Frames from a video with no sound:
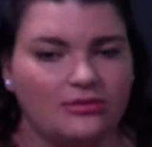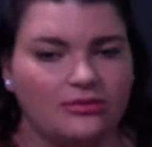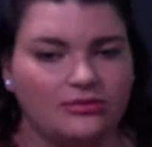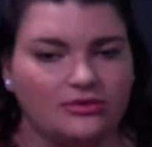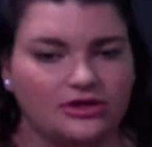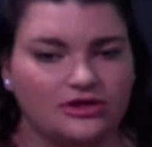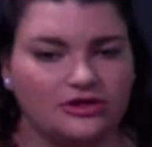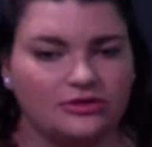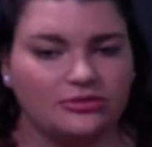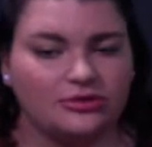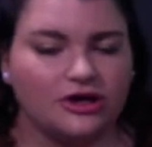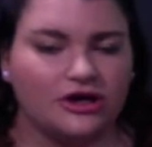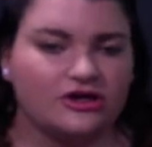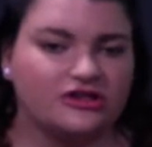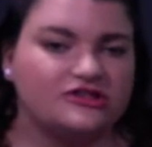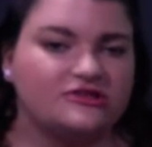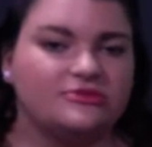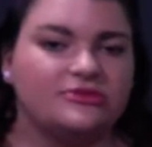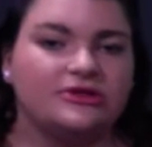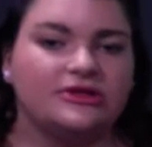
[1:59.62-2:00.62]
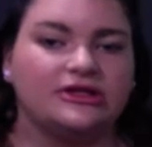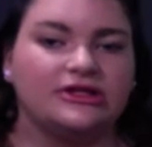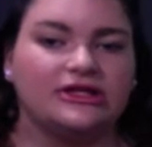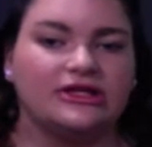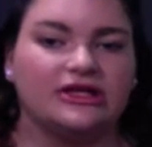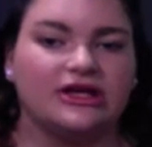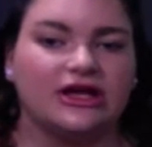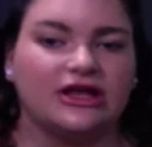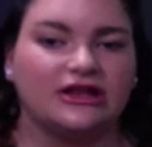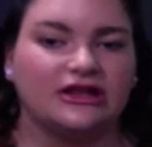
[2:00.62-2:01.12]
There are
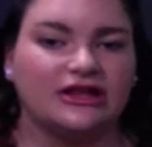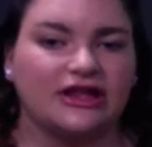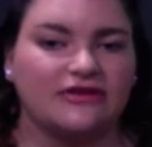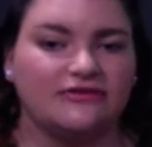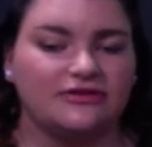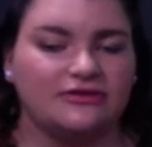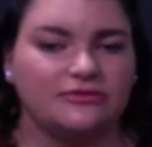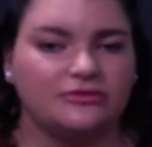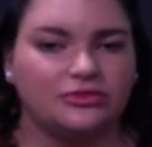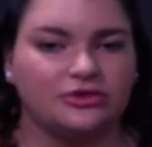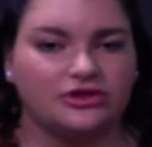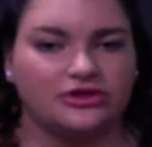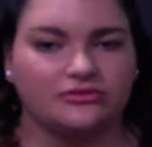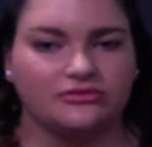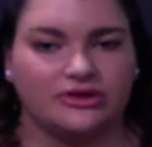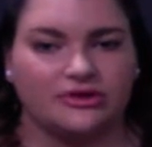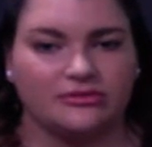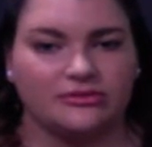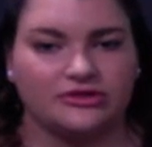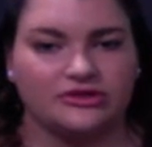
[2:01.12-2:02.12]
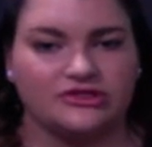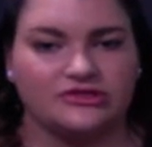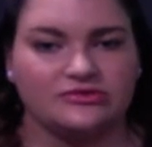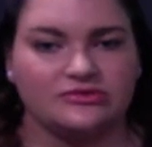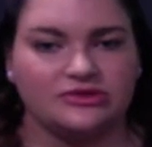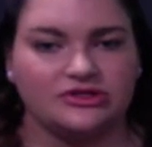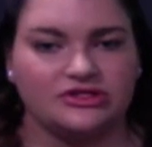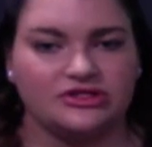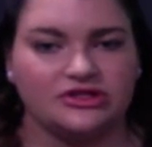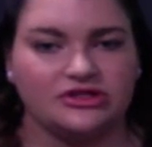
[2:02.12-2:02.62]
approximately 11 board members, which